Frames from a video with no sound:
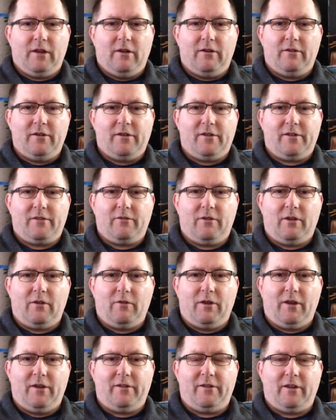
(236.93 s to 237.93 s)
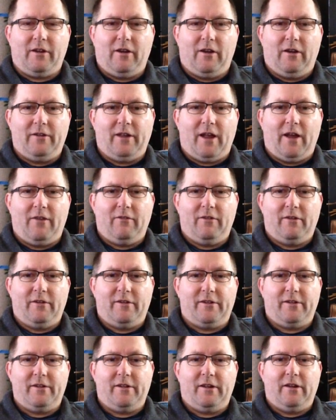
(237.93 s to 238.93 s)
Just 3 weeks ago, I was having
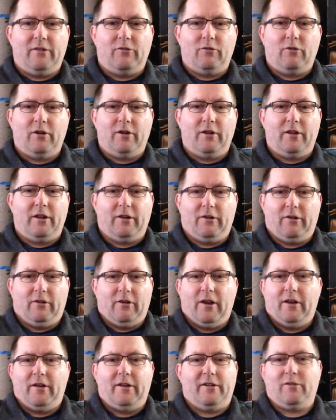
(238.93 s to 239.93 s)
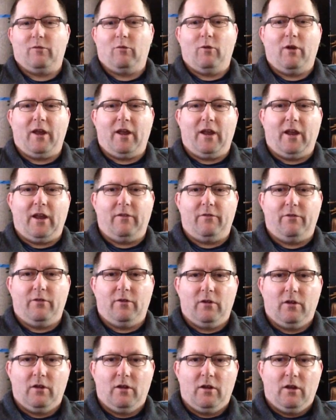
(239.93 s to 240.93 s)
a really horrendous wave
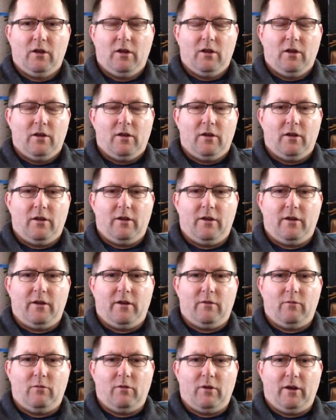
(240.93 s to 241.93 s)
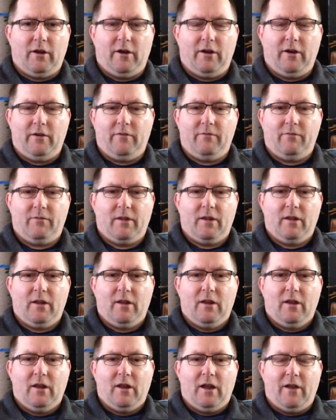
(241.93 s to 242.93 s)
where
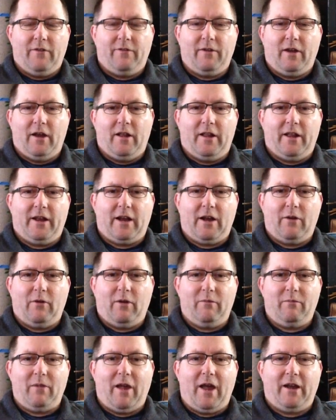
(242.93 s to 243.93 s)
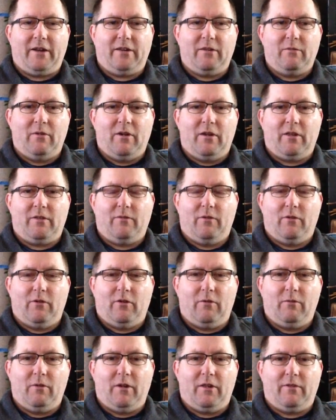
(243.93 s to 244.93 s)
I felt like I went back to month
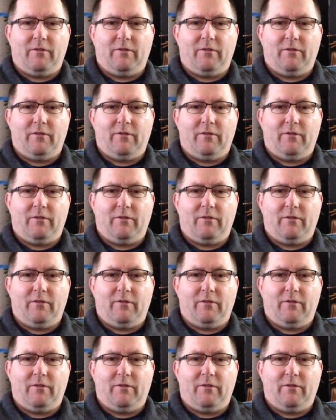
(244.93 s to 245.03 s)
4 or month